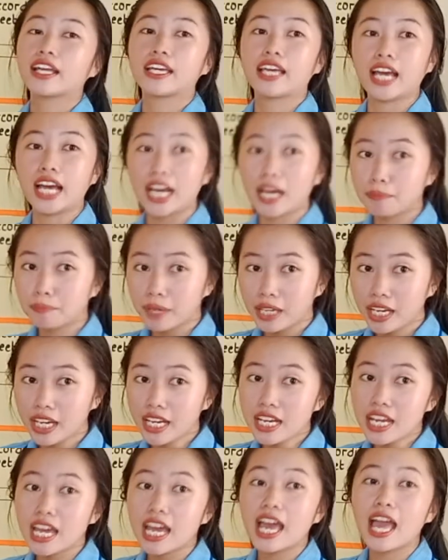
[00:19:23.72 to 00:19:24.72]
Copy
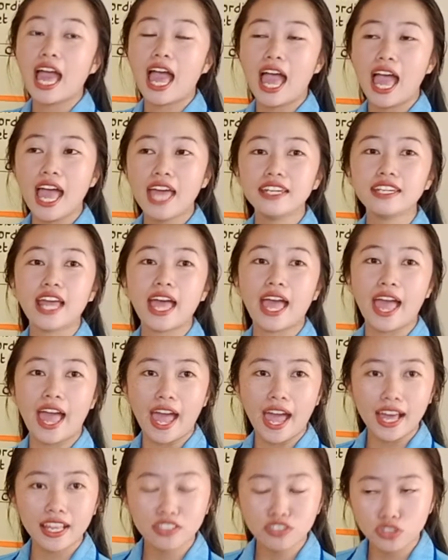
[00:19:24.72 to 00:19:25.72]
and
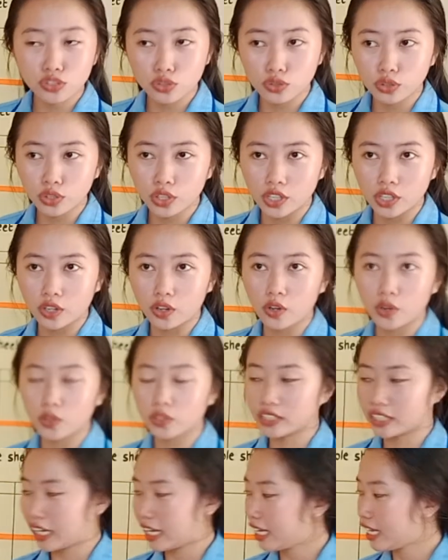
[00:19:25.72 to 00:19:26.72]
answer.
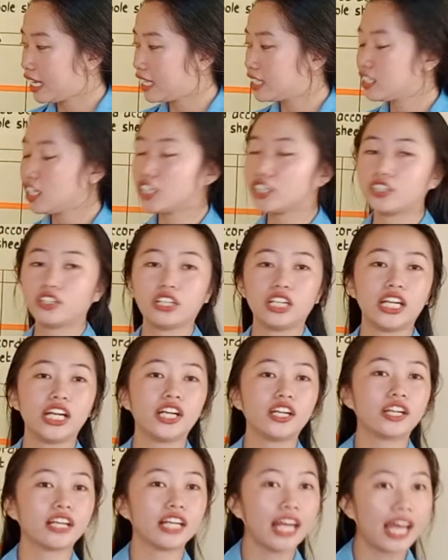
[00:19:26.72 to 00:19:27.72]
Okay, is it
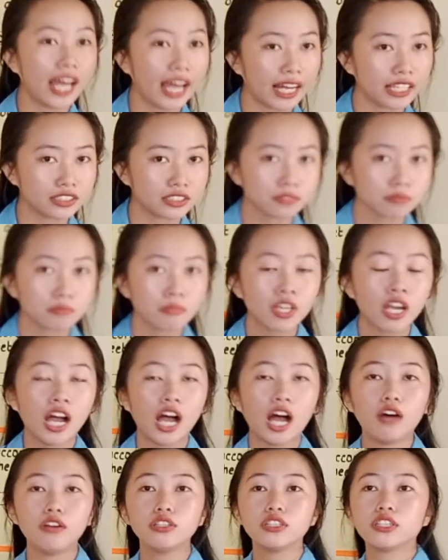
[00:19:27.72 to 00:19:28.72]
clear, class?
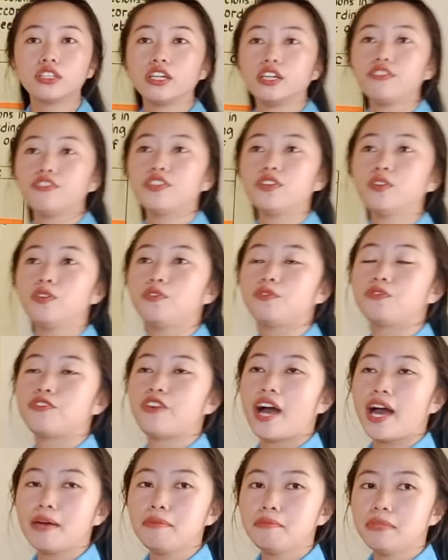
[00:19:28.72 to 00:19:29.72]
I'll give you
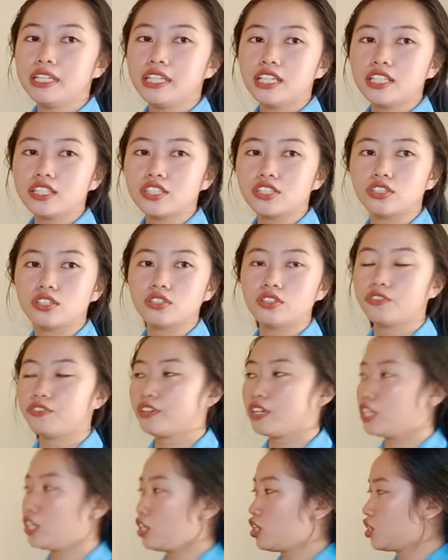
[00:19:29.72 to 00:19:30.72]
5 minutes to
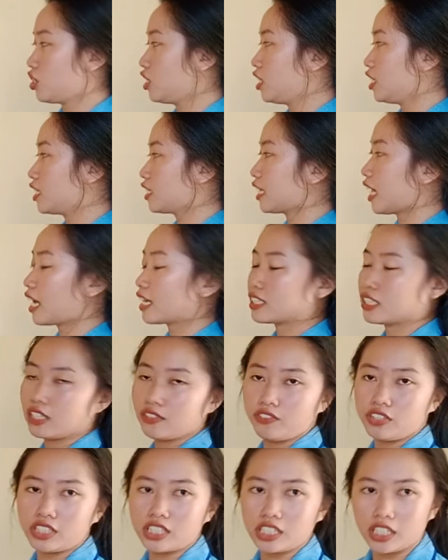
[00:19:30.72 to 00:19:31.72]
finish this
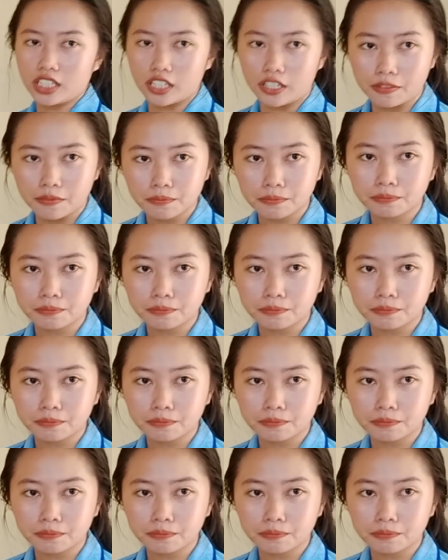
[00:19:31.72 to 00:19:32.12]
activity.